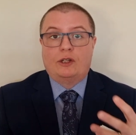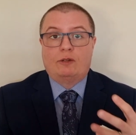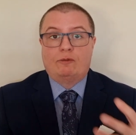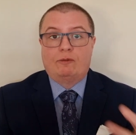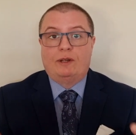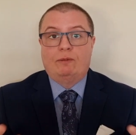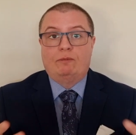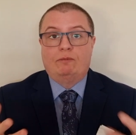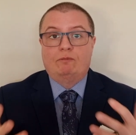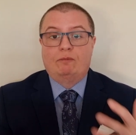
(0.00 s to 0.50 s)
as
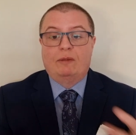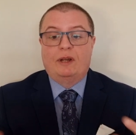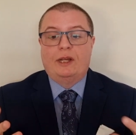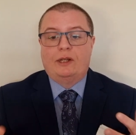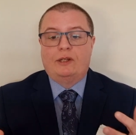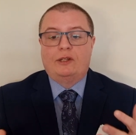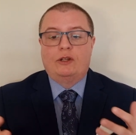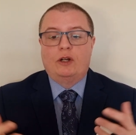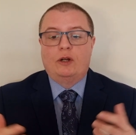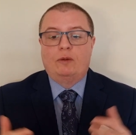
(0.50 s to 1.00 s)
we
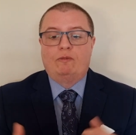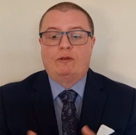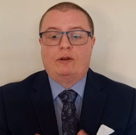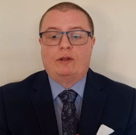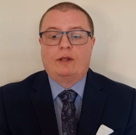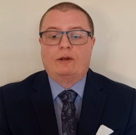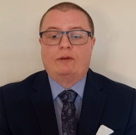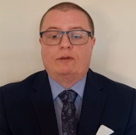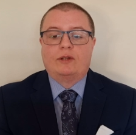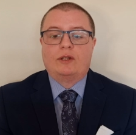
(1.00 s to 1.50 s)
may
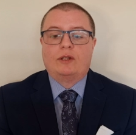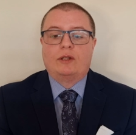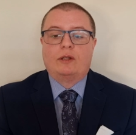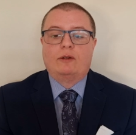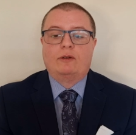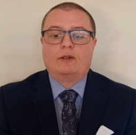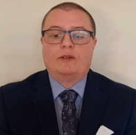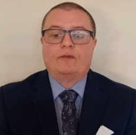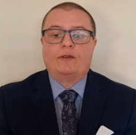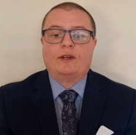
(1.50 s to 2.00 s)
interpret those,
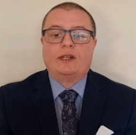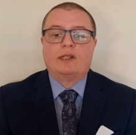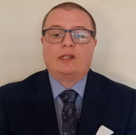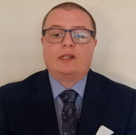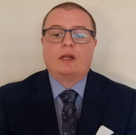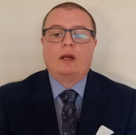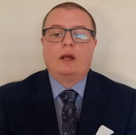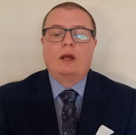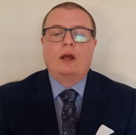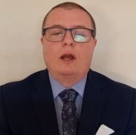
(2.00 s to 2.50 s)
those things,